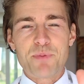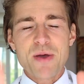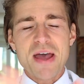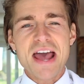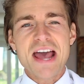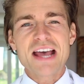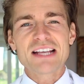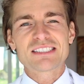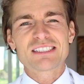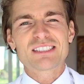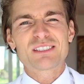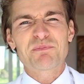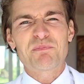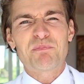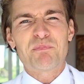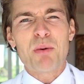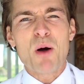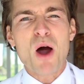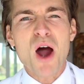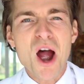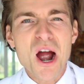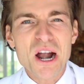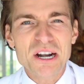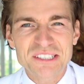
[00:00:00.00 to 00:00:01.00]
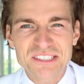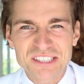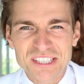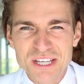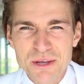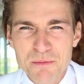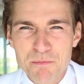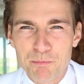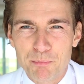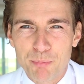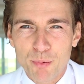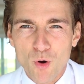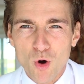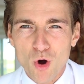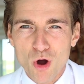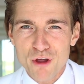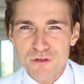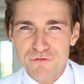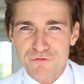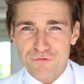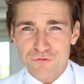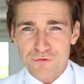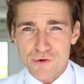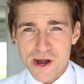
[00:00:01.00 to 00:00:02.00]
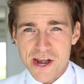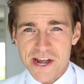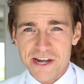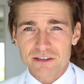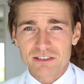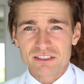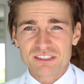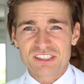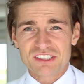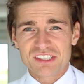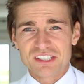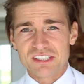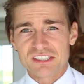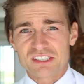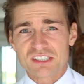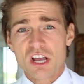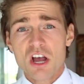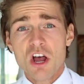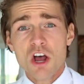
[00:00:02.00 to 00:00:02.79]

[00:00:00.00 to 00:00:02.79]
best party boy fragrances.